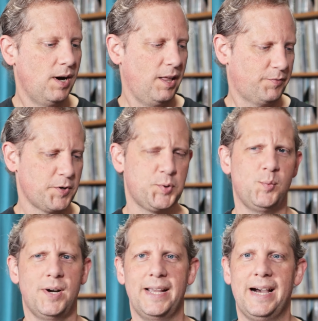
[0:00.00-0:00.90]
The first
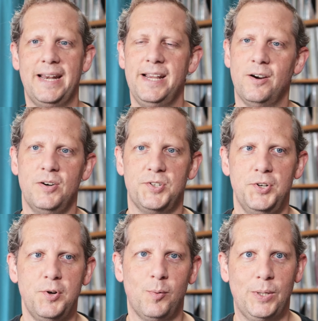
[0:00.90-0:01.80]
one I got here is a
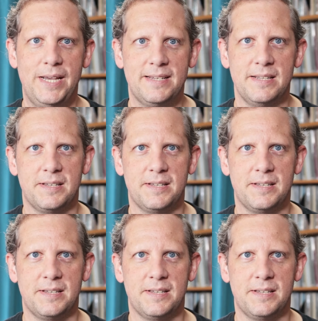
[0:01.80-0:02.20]
new release.